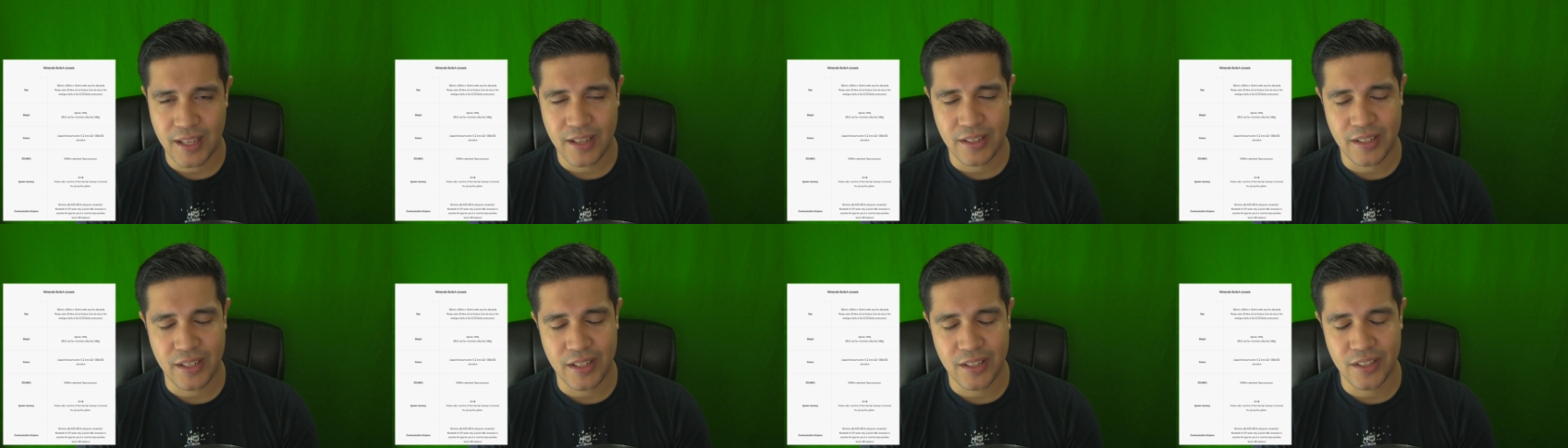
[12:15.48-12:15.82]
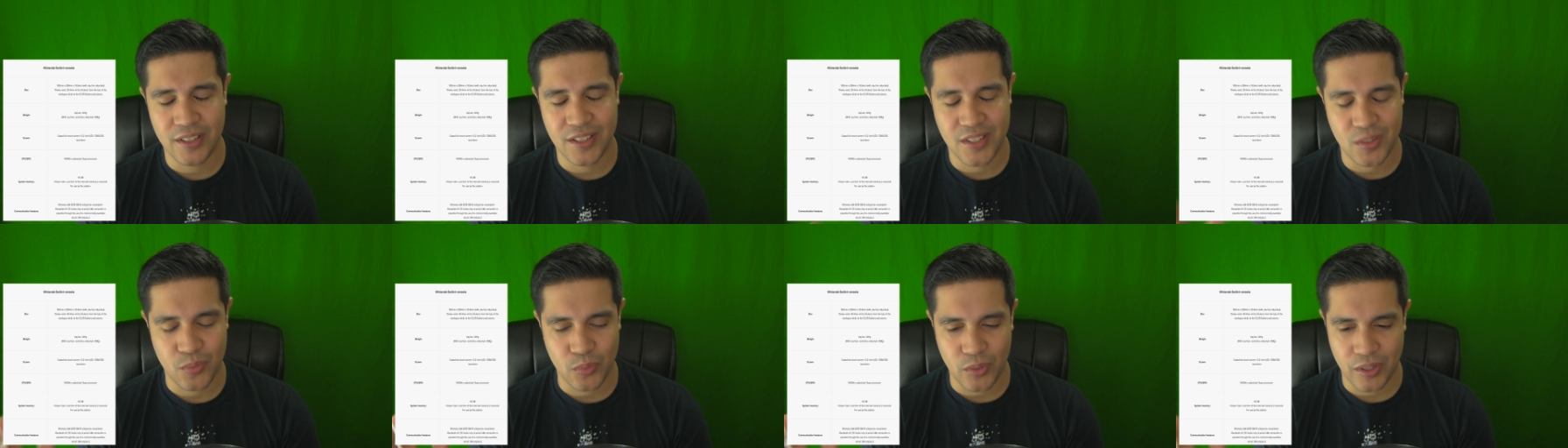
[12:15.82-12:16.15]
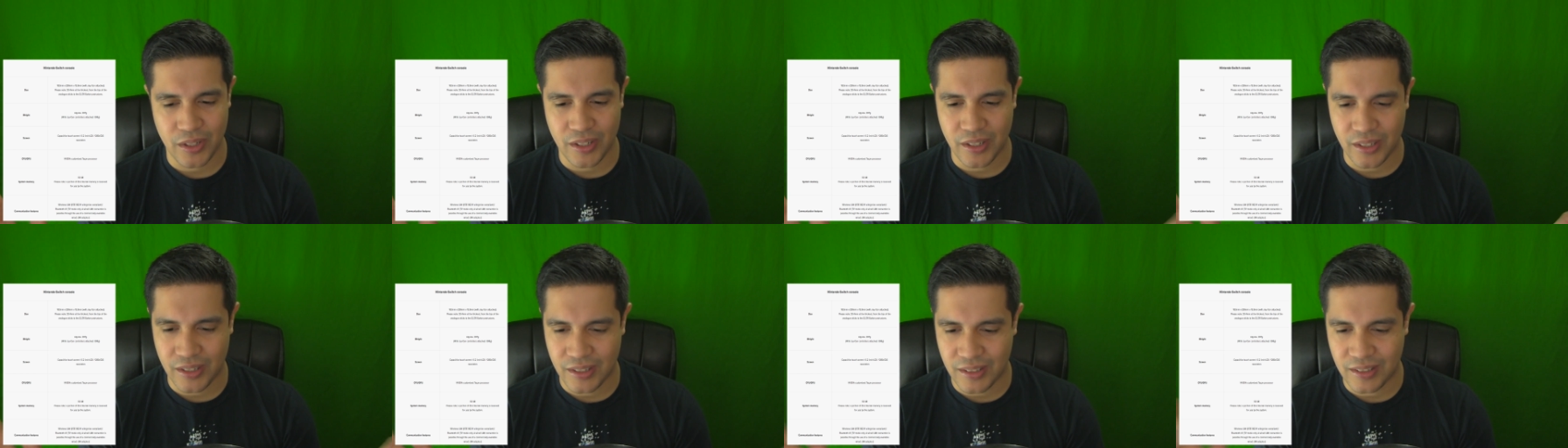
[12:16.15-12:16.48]
Now here's
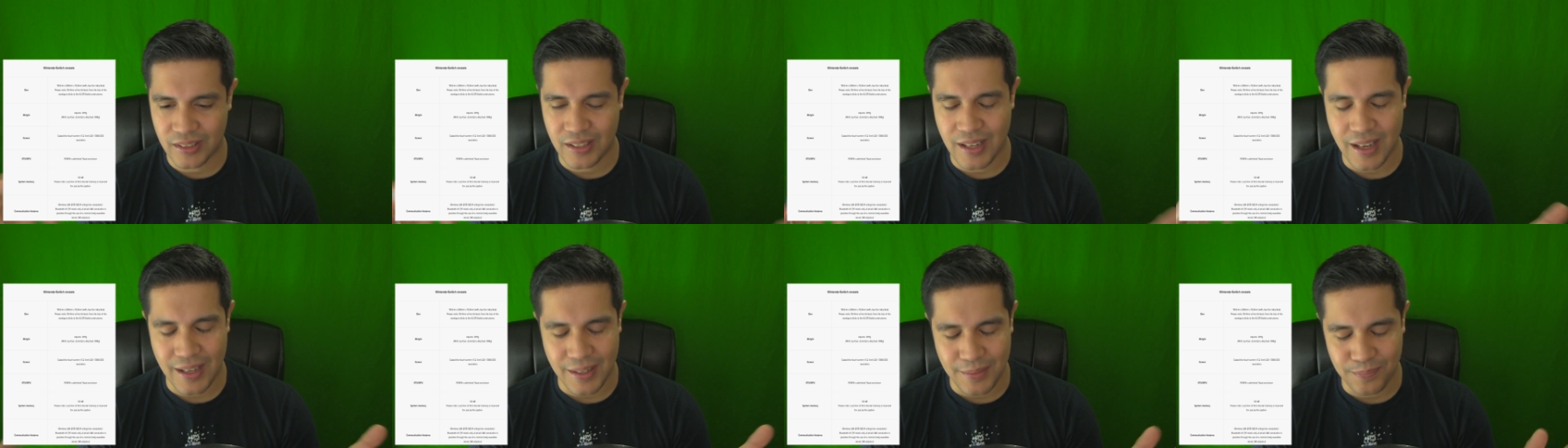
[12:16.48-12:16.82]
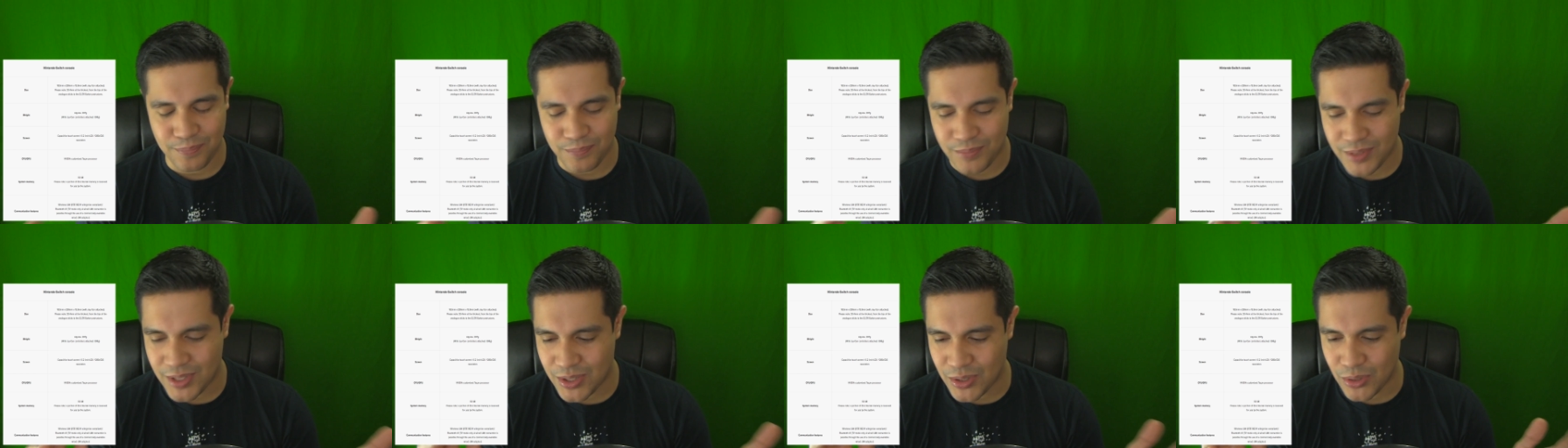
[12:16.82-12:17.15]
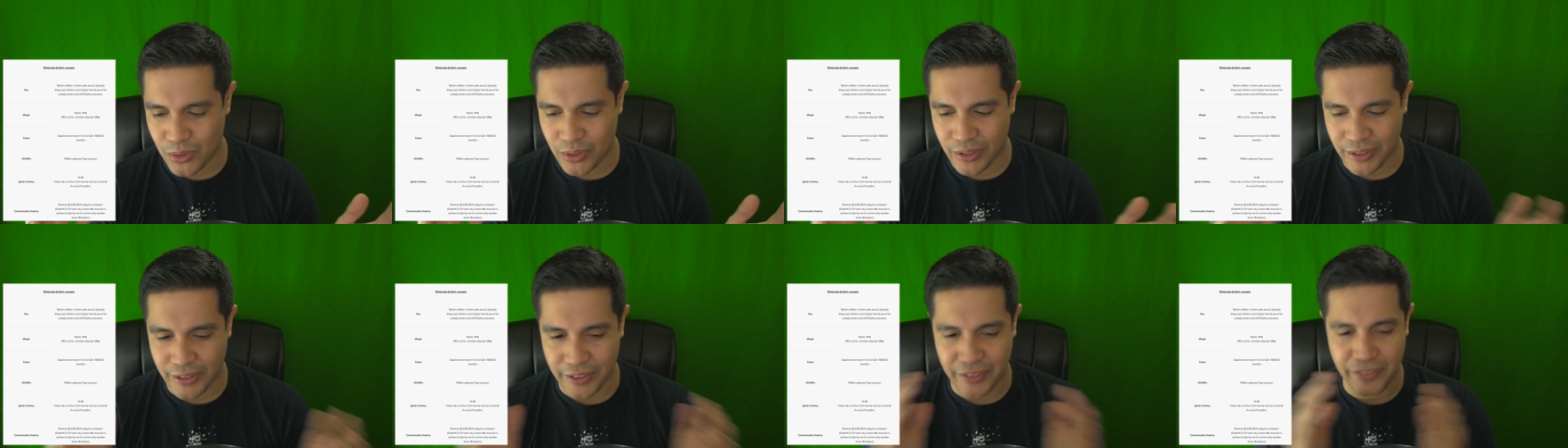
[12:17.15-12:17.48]
where I
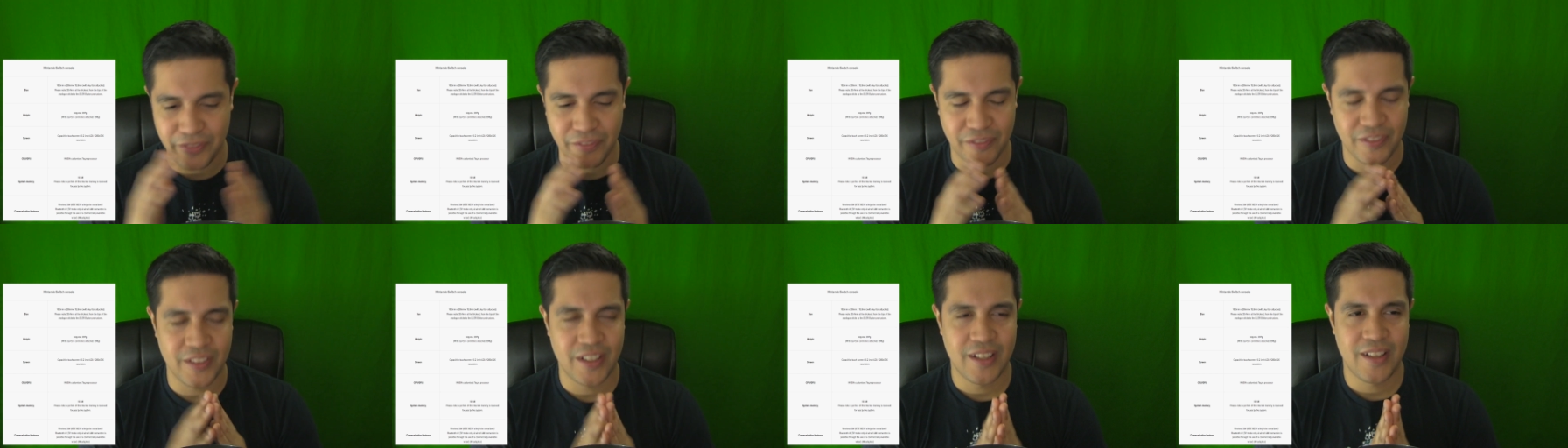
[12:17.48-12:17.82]
sort of